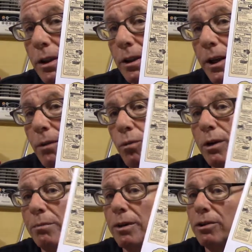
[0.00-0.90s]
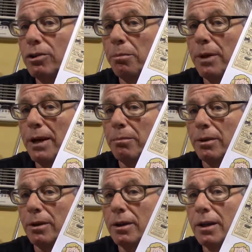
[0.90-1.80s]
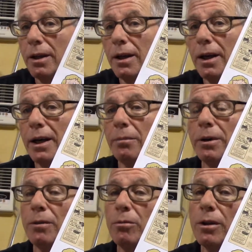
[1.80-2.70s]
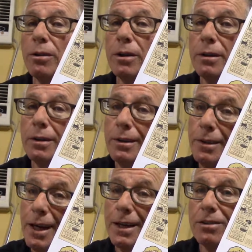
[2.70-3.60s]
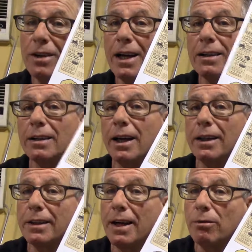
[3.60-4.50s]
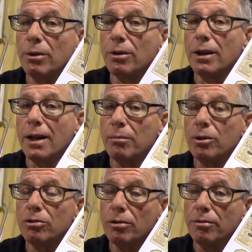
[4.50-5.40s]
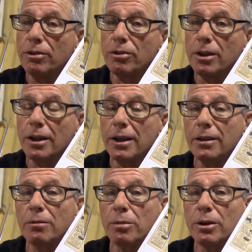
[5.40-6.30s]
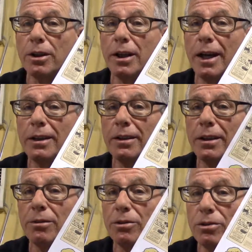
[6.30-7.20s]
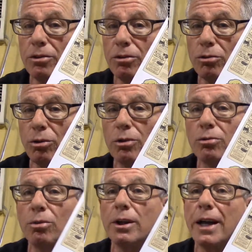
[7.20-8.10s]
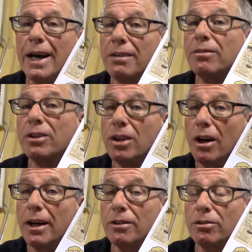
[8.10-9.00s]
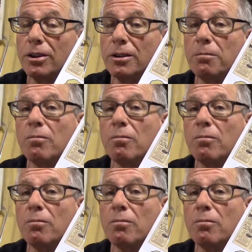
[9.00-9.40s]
that one piece of paper. I mean, we're not exactly like that. We're a lot more sophisticated, but the idea is this is also an advertising